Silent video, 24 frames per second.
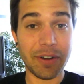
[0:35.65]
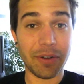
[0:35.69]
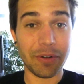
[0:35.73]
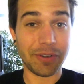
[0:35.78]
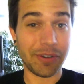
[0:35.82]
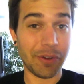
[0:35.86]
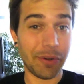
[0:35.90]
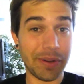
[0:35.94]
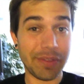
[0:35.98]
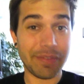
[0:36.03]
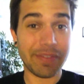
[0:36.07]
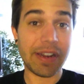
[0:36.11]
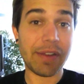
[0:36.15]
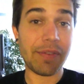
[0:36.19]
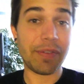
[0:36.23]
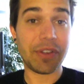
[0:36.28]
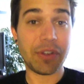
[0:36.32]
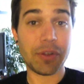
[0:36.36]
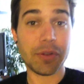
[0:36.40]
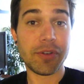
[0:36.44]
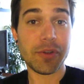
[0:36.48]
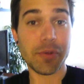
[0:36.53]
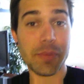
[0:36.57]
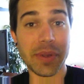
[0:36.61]
or don't even have a
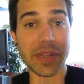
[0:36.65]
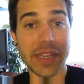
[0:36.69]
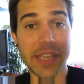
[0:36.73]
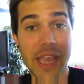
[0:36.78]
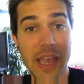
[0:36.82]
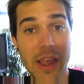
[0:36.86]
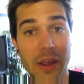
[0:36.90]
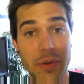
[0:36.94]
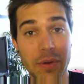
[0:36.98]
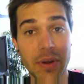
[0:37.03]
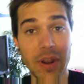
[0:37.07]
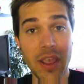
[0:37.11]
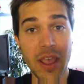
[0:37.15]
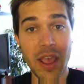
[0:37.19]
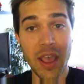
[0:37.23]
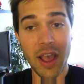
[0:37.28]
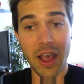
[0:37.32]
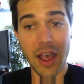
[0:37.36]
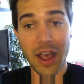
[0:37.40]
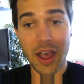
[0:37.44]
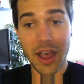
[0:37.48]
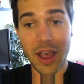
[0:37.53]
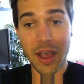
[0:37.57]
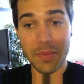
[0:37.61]
YouTube account,
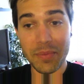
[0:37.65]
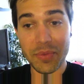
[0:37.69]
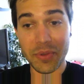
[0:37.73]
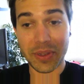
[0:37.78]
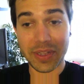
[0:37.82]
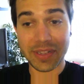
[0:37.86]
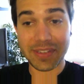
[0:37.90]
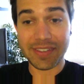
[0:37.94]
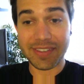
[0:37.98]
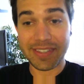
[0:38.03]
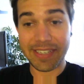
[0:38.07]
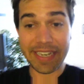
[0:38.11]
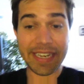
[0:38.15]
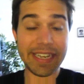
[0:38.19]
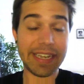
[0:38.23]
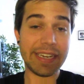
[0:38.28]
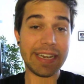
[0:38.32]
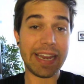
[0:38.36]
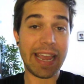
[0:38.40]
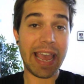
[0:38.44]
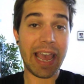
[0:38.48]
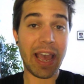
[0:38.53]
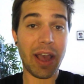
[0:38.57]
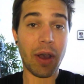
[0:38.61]
you can see it
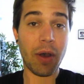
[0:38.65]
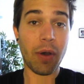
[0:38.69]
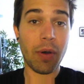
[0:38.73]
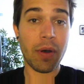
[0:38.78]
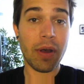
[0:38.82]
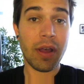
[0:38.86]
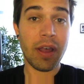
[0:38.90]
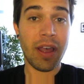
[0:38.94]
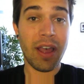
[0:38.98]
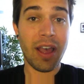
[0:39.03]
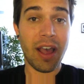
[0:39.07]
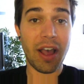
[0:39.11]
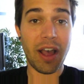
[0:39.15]
now.